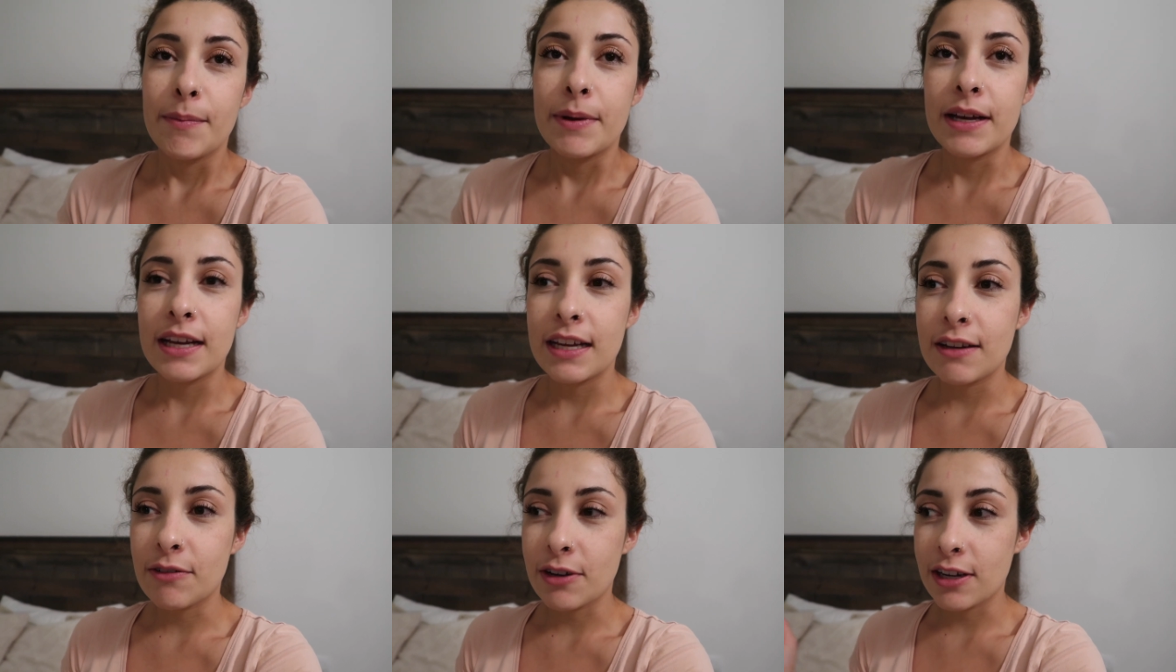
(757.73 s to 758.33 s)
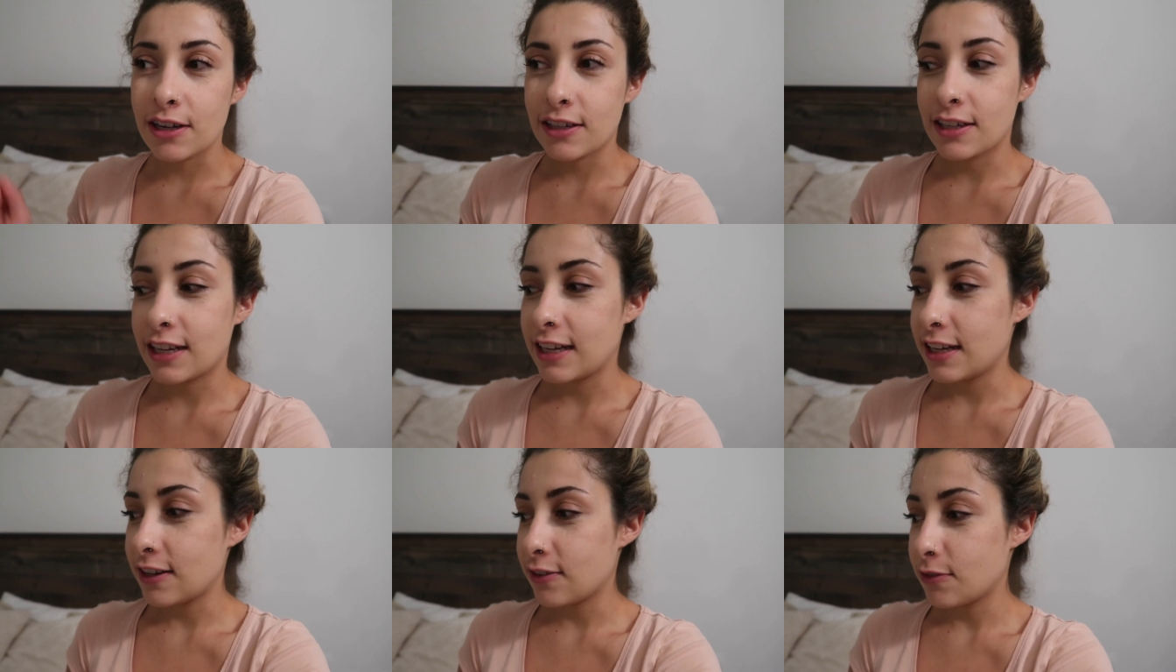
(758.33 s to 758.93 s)
But we're
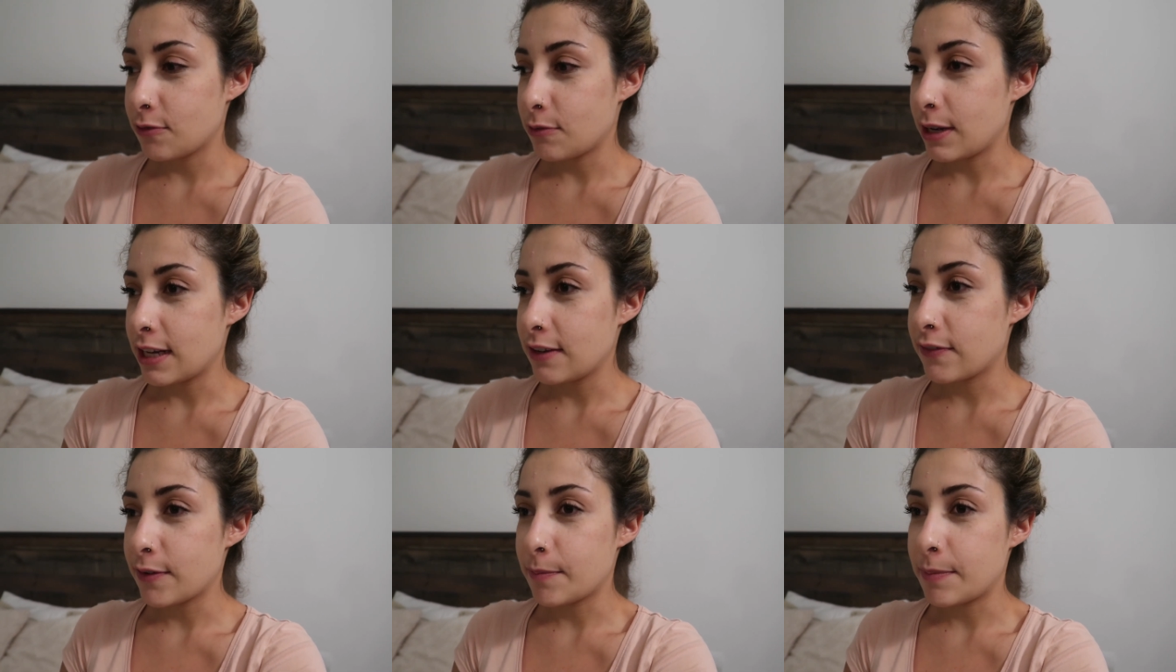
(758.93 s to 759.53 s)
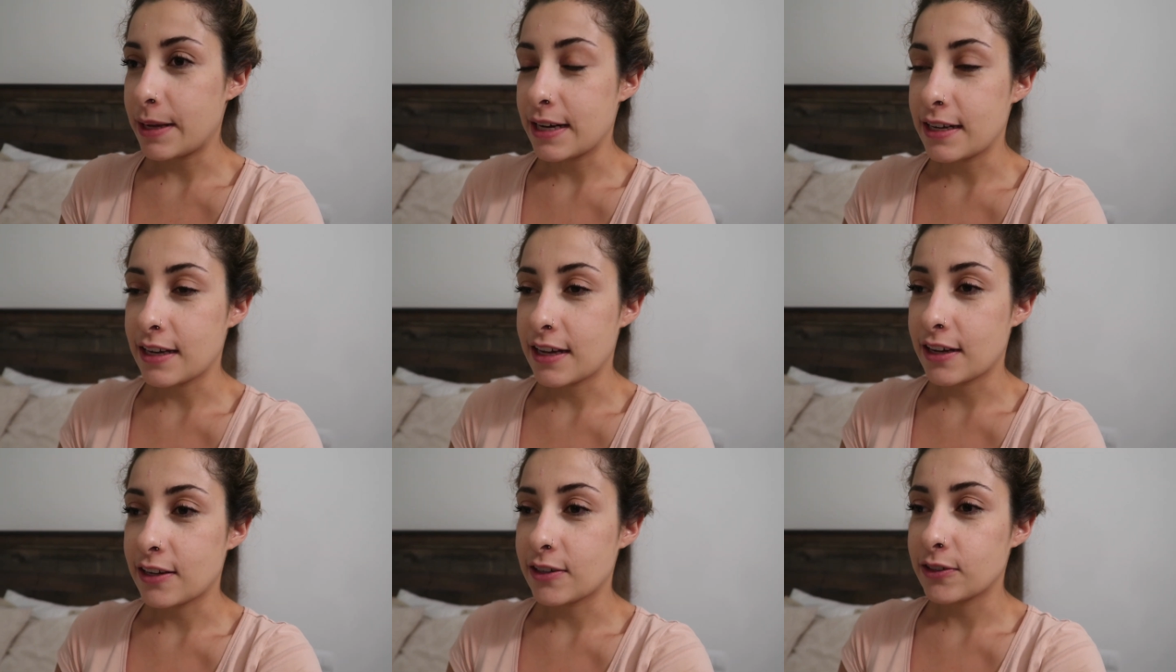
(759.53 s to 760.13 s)
getting ready for bed
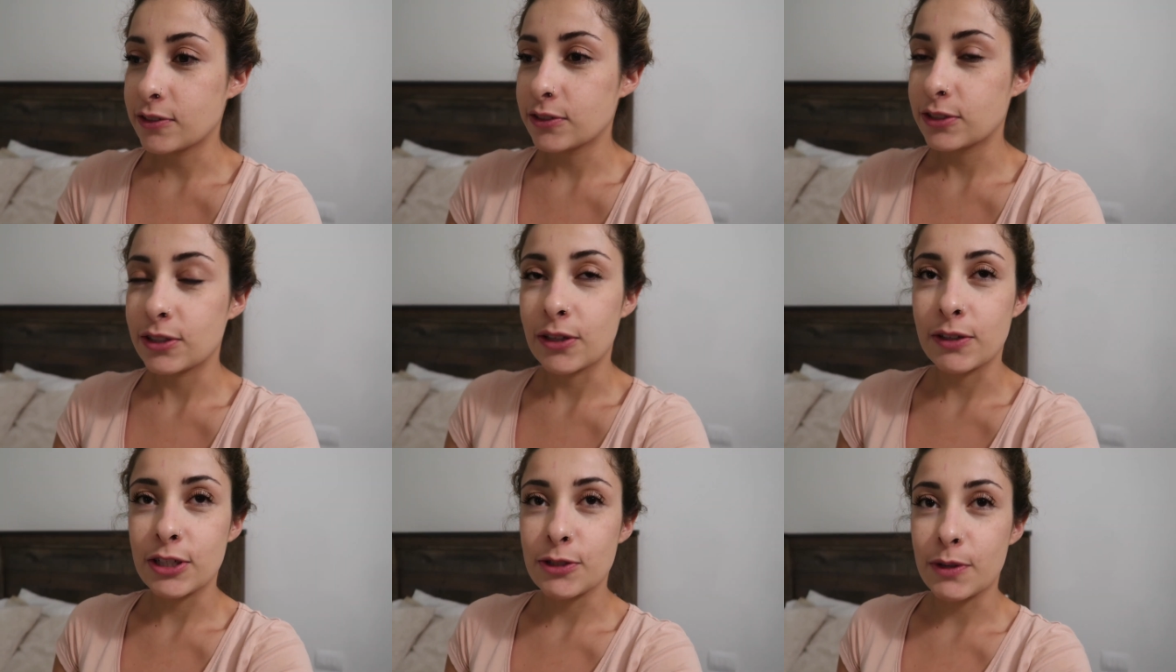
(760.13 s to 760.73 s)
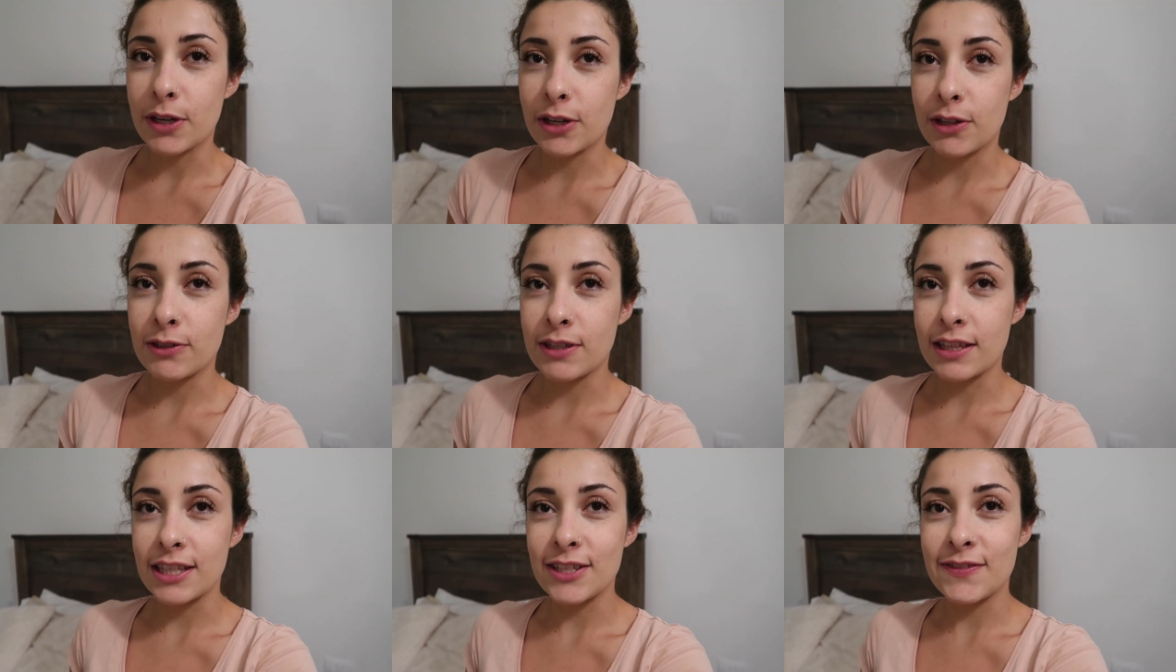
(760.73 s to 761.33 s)
now. So I just wanted to
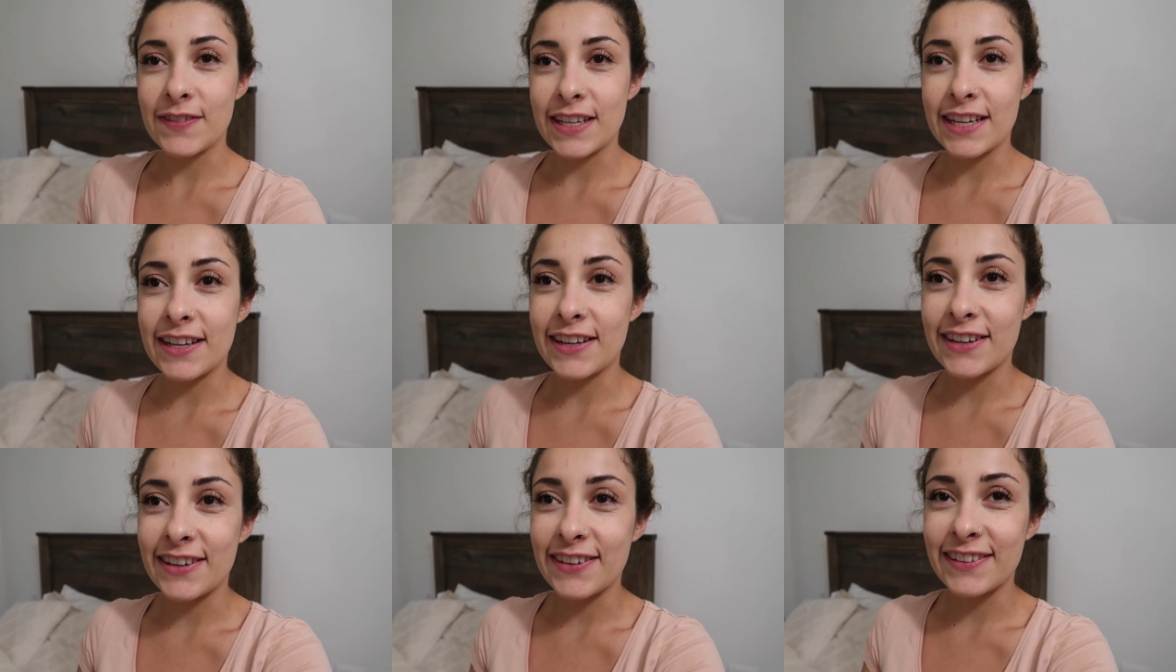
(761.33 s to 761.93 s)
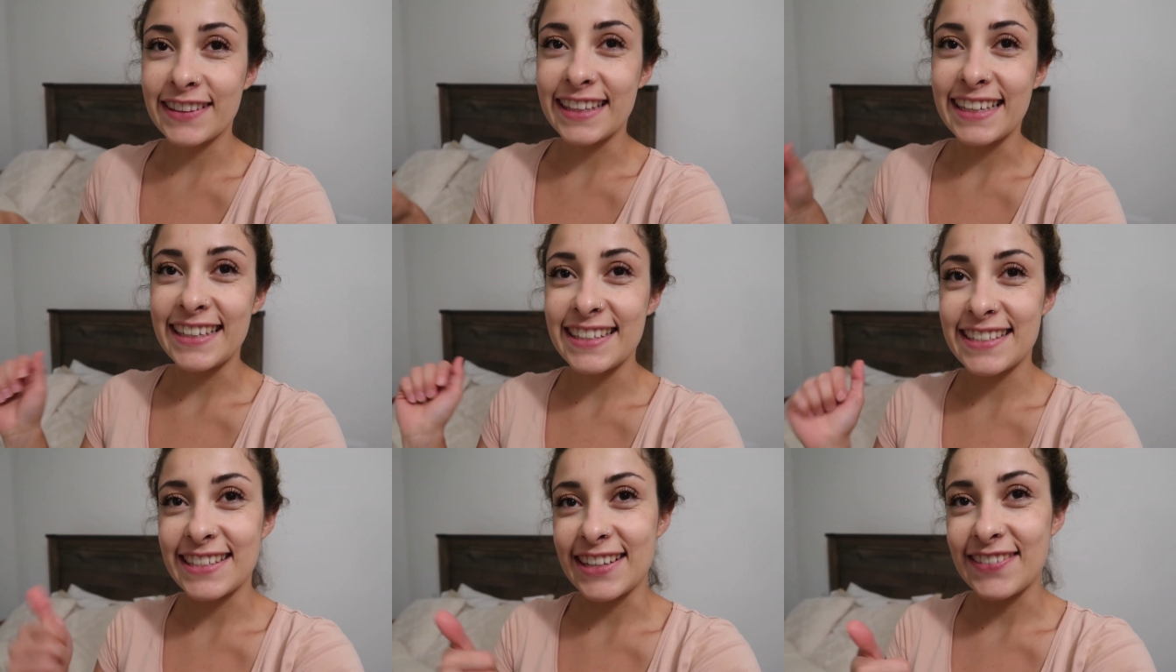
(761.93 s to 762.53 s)
close out this video.
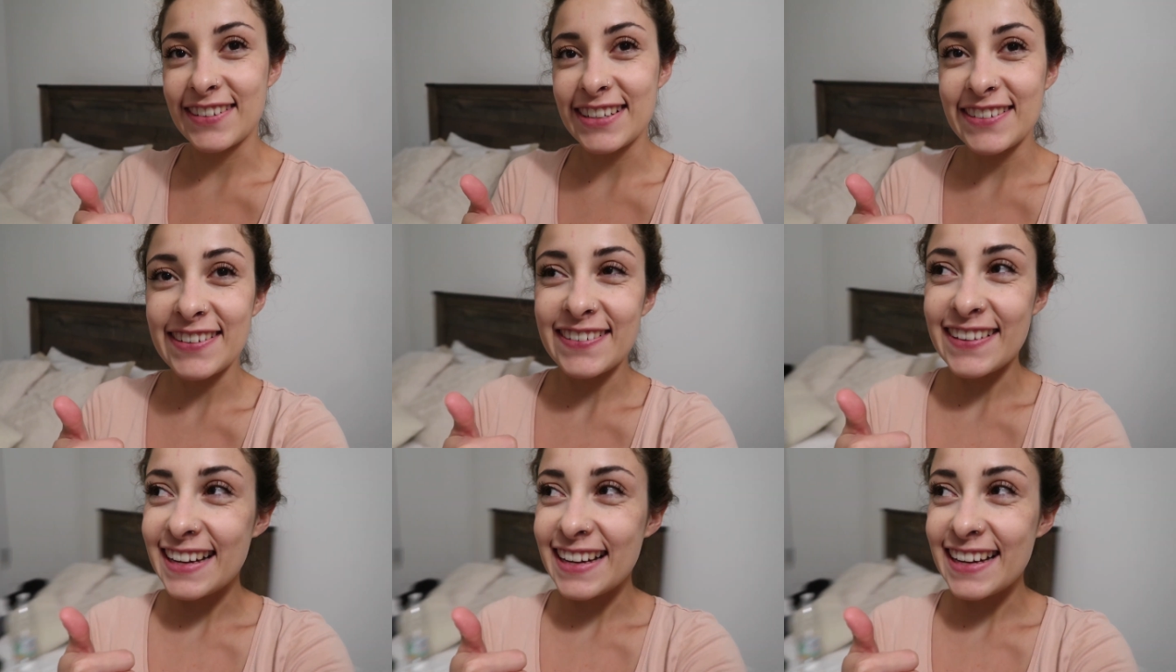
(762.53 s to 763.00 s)
Thank you so much for